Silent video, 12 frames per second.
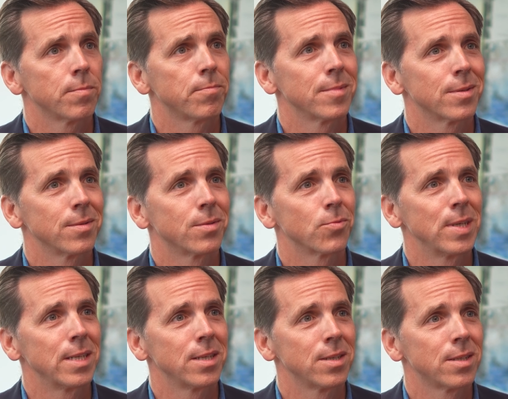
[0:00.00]

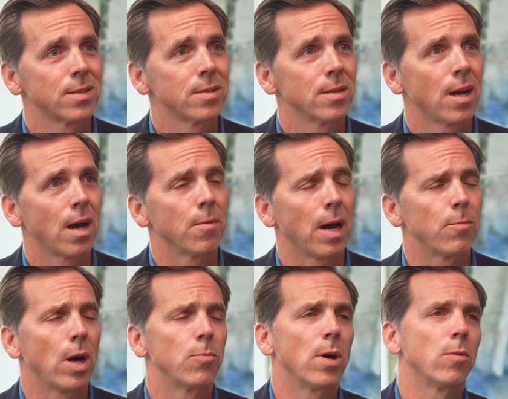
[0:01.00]
Swedish, I
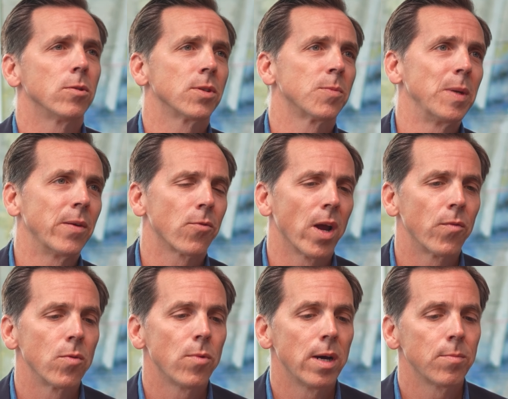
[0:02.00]
won't speak for
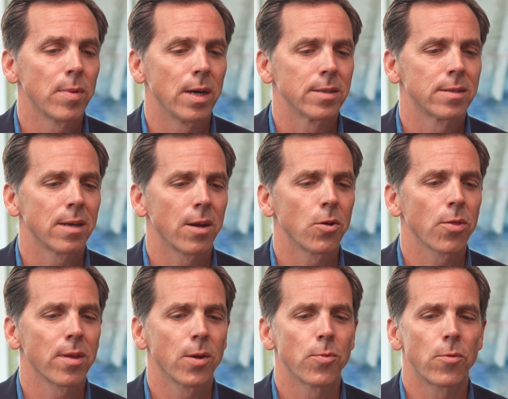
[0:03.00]
everyone, but I don't
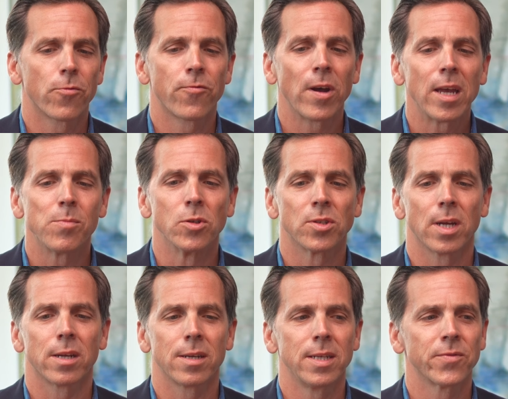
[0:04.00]
think we're famous,
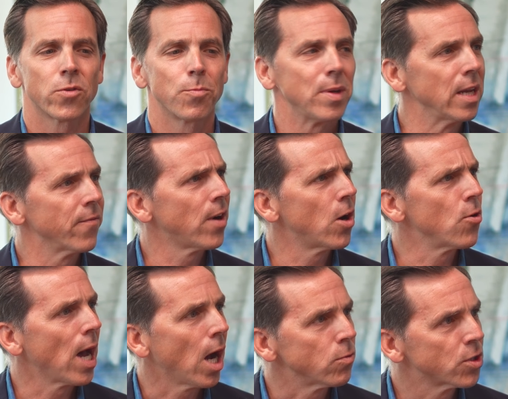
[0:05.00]
at least for being
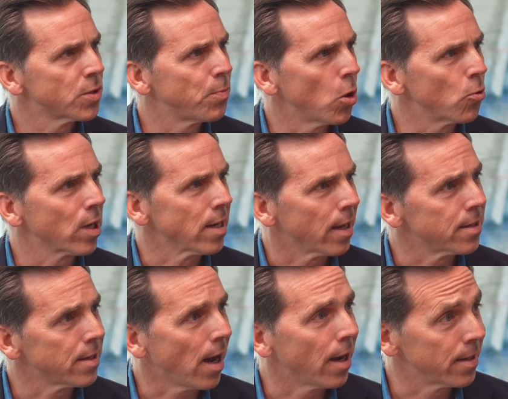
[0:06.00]
very outspoken
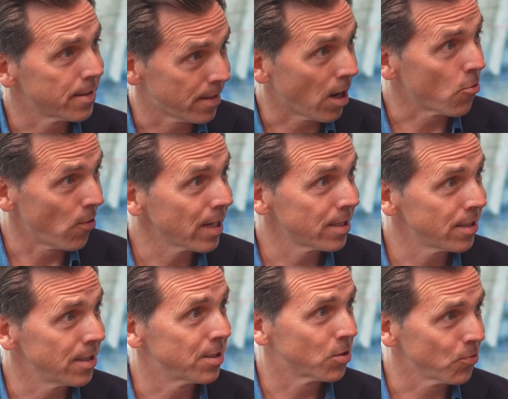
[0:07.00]
and direct
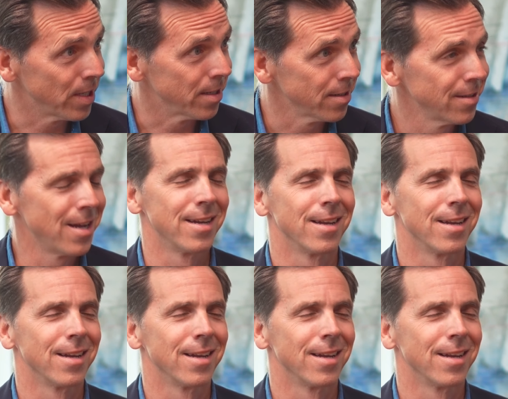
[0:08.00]
in Sweden